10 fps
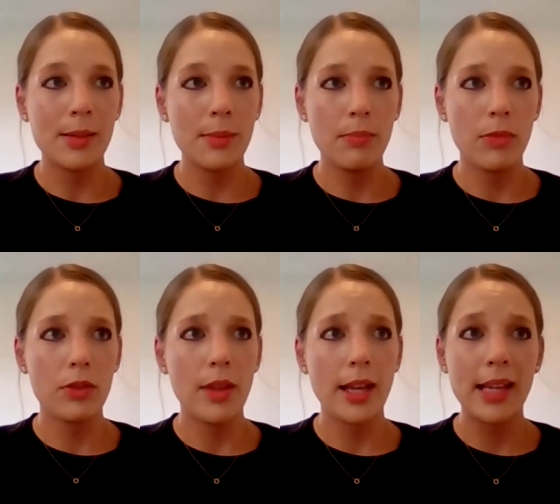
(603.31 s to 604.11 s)
some
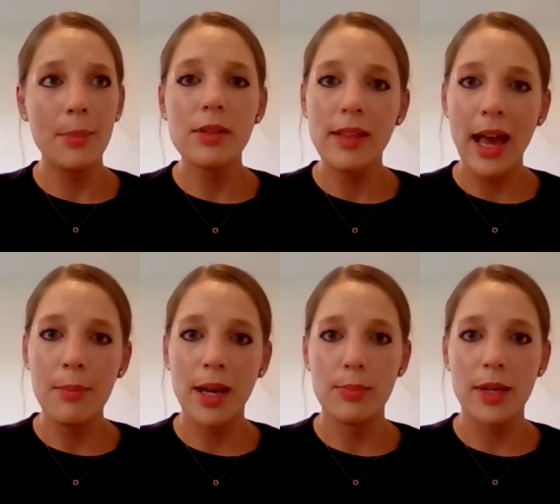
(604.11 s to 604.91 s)
examples of that
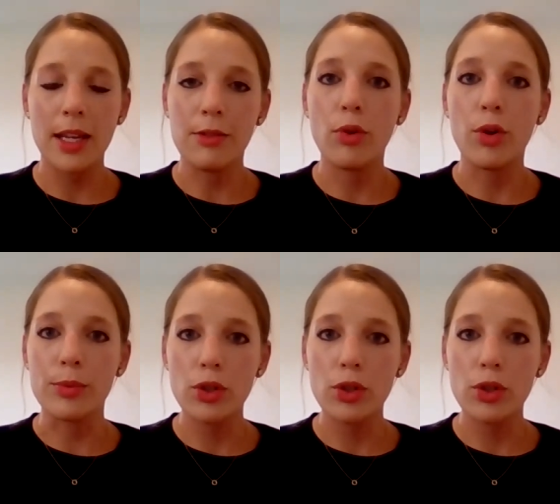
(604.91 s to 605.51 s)
might be informed